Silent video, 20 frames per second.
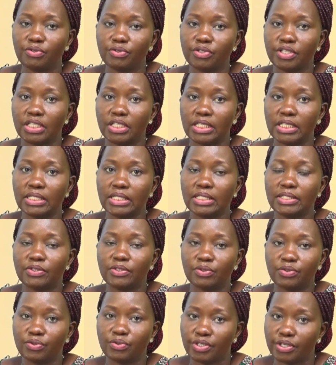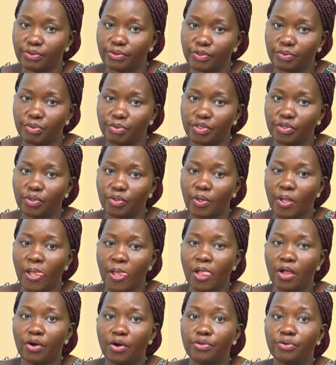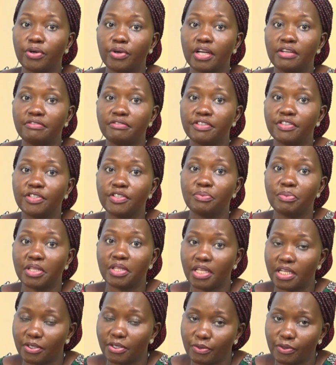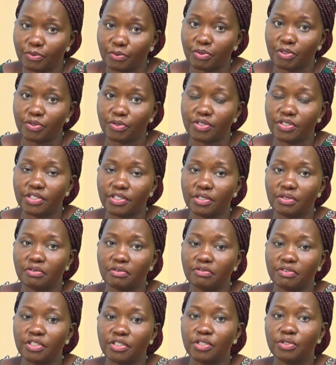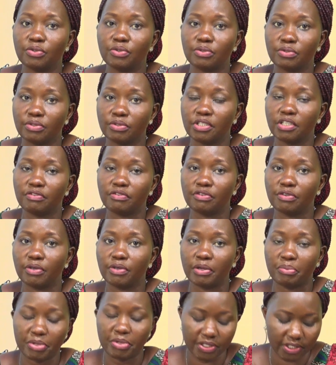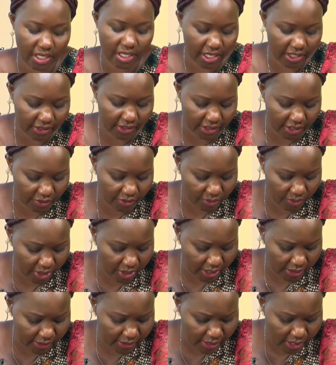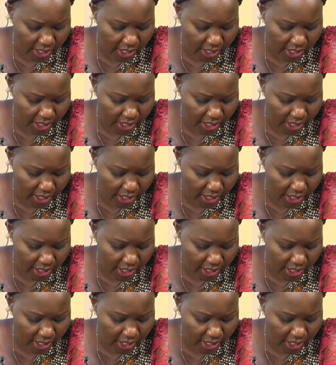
the clinics or to the hospital, or you can visit Bethany Hospital itself. It will give you a better answer to that.